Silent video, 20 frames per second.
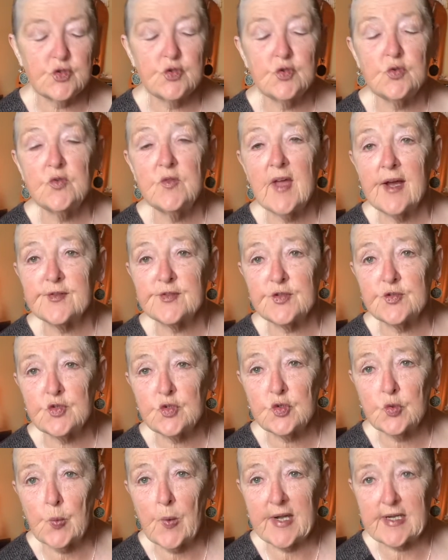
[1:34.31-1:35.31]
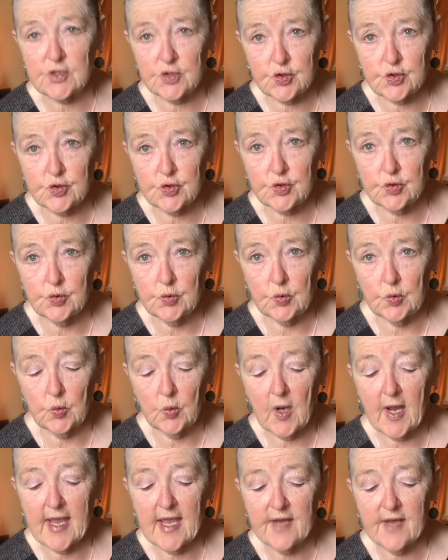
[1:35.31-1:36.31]
2022,
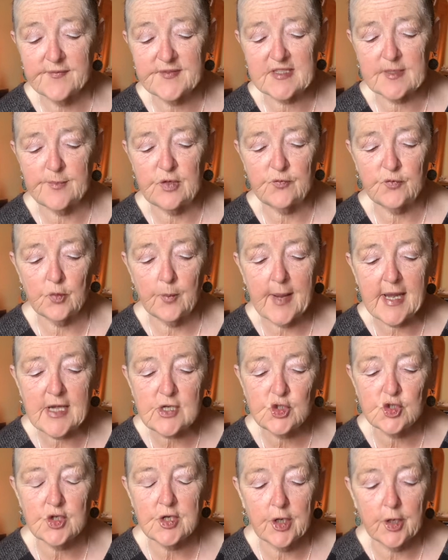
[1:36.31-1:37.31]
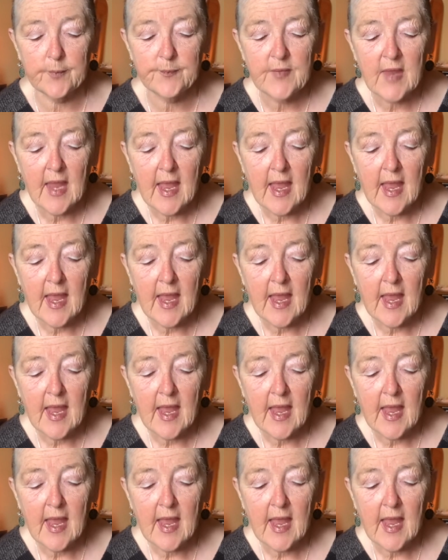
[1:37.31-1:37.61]
I have some information here.